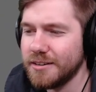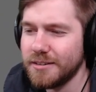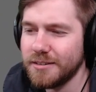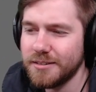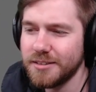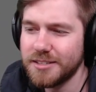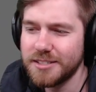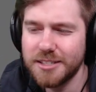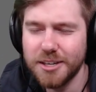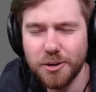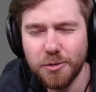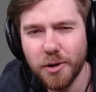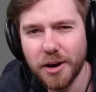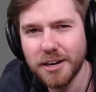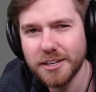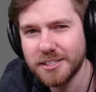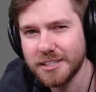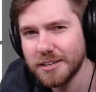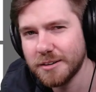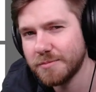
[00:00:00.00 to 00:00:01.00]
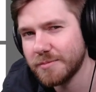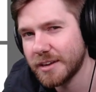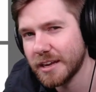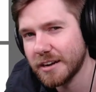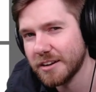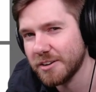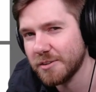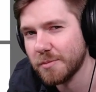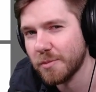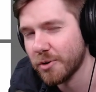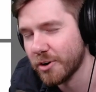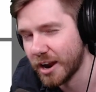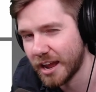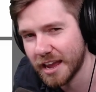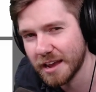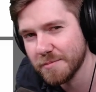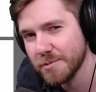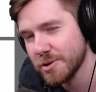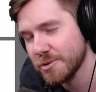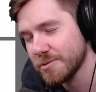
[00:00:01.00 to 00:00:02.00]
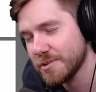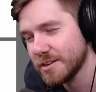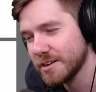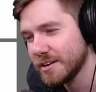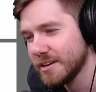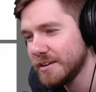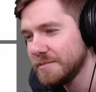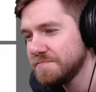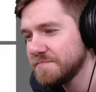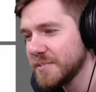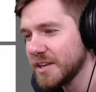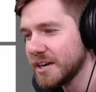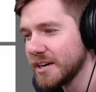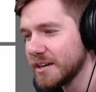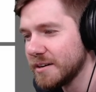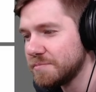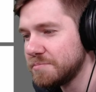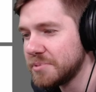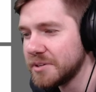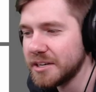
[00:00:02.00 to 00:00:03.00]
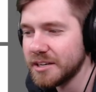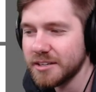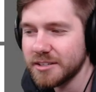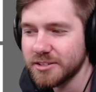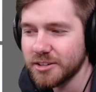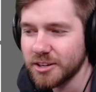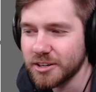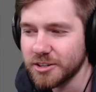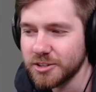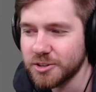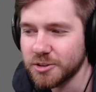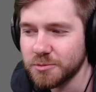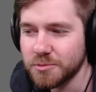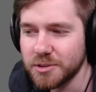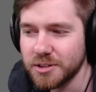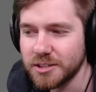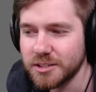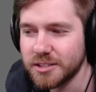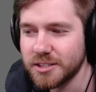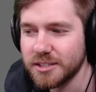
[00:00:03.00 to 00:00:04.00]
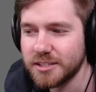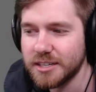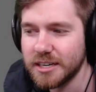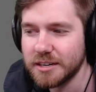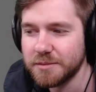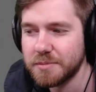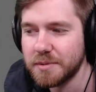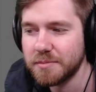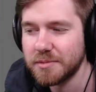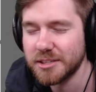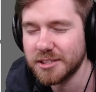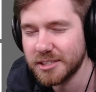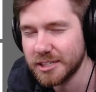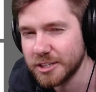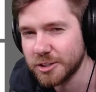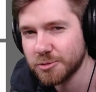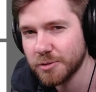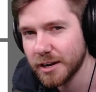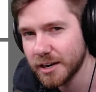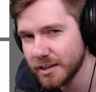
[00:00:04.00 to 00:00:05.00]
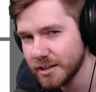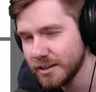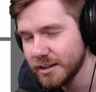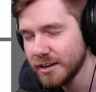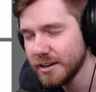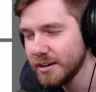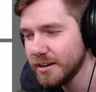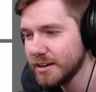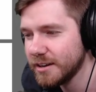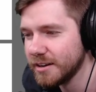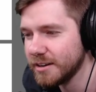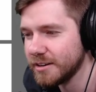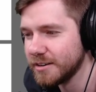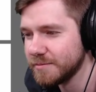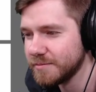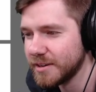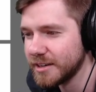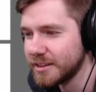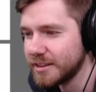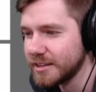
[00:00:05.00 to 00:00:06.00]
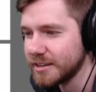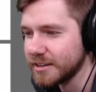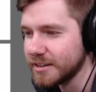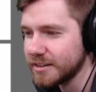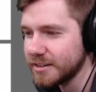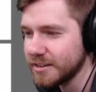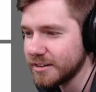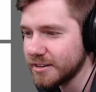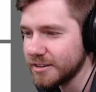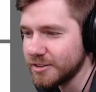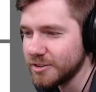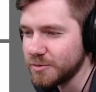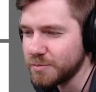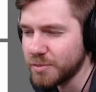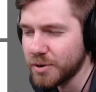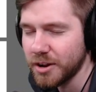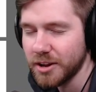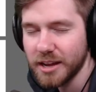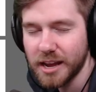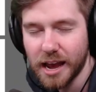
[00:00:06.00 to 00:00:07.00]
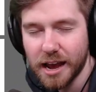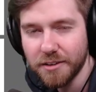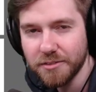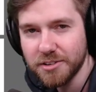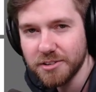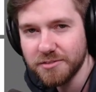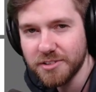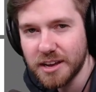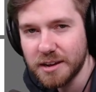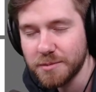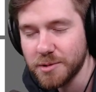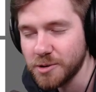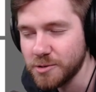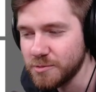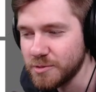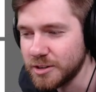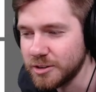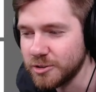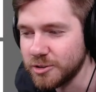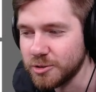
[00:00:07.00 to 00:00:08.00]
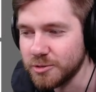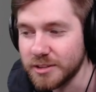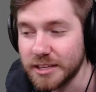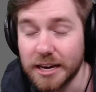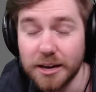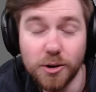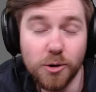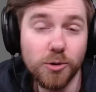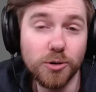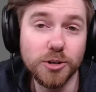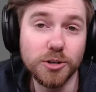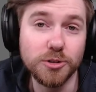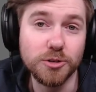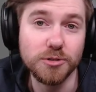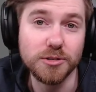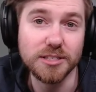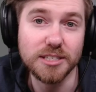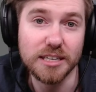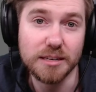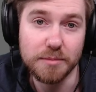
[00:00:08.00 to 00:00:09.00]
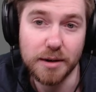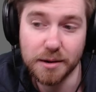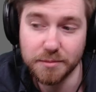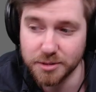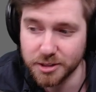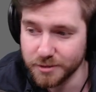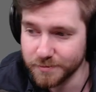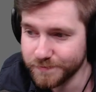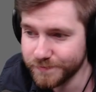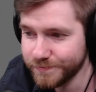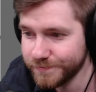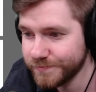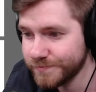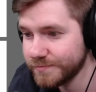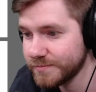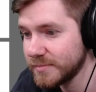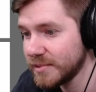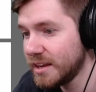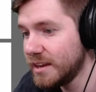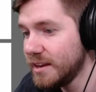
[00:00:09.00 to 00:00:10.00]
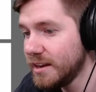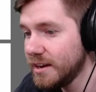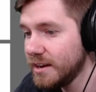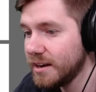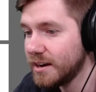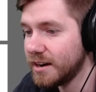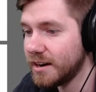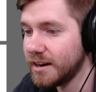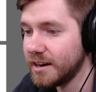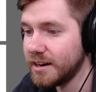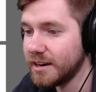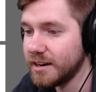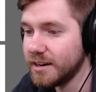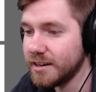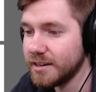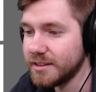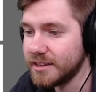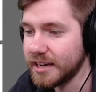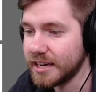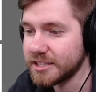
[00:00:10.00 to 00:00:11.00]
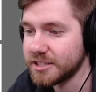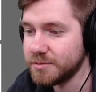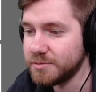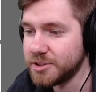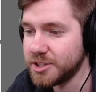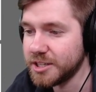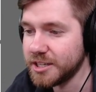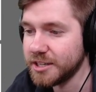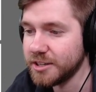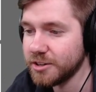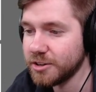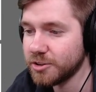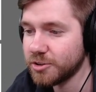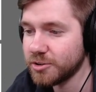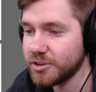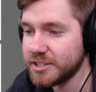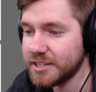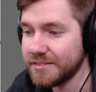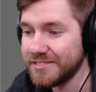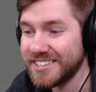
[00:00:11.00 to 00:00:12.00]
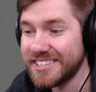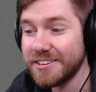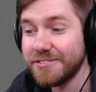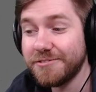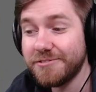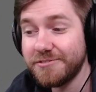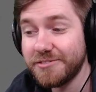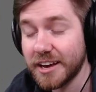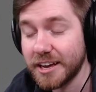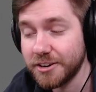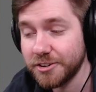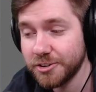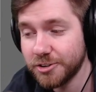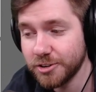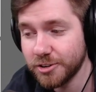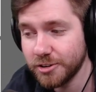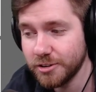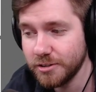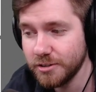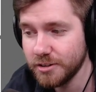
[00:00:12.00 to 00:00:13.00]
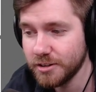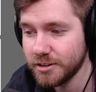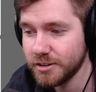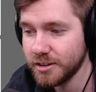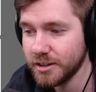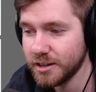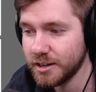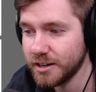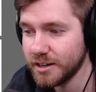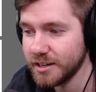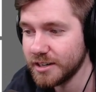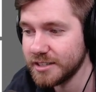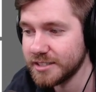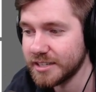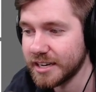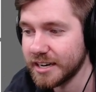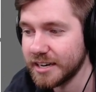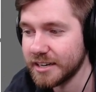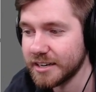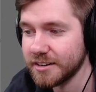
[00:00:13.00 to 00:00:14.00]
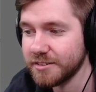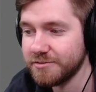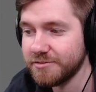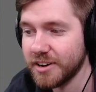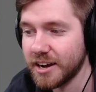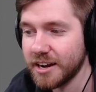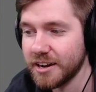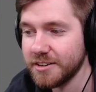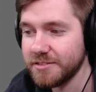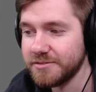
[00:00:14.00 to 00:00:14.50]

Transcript: Still want to see them get a little more ammo. But as long as you're willing to take maybe siege ready, I think you probably have enough ammo when you're doing that, or you're doing city maps. The SMG 37 Defender is getting a 5